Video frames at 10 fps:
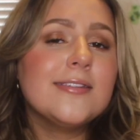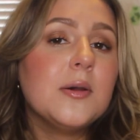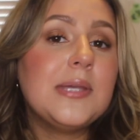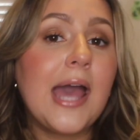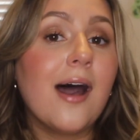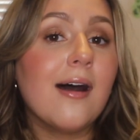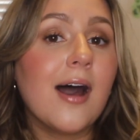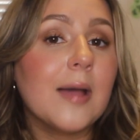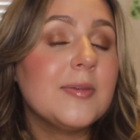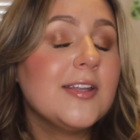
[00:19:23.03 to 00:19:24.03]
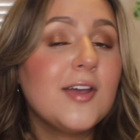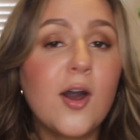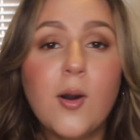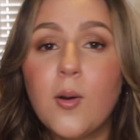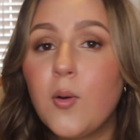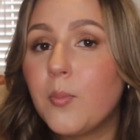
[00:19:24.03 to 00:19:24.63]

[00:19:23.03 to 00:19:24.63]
So yeah, I'm gonna go